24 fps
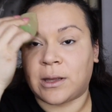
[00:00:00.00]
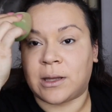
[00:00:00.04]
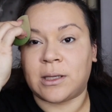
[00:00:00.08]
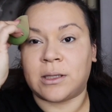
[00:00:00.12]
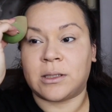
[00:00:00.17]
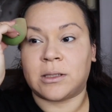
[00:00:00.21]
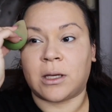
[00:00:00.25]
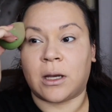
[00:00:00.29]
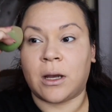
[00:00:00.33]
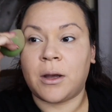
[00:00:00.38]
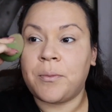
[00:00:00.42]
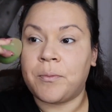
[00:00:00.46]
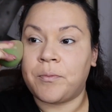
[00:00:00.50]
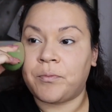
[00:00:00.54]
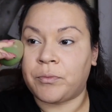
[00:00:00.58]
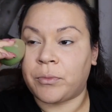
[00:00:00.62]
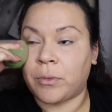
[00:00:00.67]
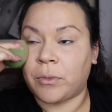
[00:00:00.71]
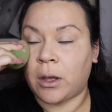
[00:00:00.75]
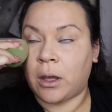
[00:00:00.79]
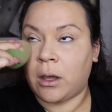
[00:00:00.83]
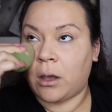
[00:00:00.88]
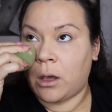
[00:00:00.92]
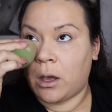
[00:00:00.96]
these up.
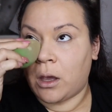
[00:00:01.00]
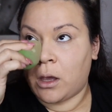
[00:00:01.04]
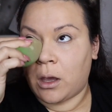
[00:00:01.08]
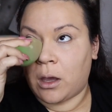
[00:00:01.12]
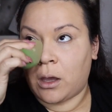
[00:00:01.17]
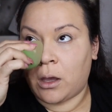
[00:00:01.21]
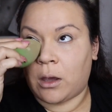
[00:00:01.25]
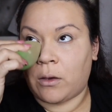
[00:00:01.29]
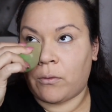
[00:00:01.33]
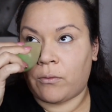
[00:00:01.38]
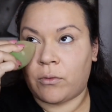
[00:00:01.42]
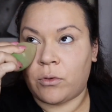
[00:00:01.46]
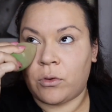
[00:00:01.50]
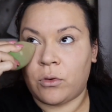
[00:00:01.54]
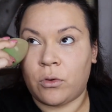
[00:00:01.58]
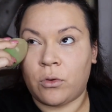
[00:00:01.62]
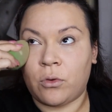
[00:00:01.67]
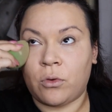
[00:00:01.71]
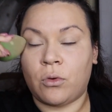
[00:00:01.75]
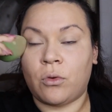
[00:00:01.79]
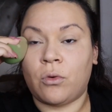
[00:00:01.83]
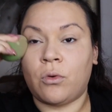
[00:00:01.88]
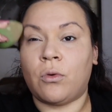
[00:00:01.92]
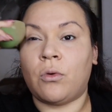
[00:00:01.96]
If
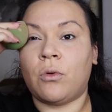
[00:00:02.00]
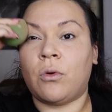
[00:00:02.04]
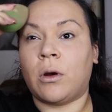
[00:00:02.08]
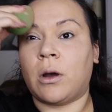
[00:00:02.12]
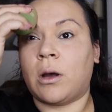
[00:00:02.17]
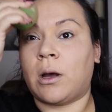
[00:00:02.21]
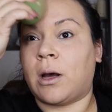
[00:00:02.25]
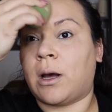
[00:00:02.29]
you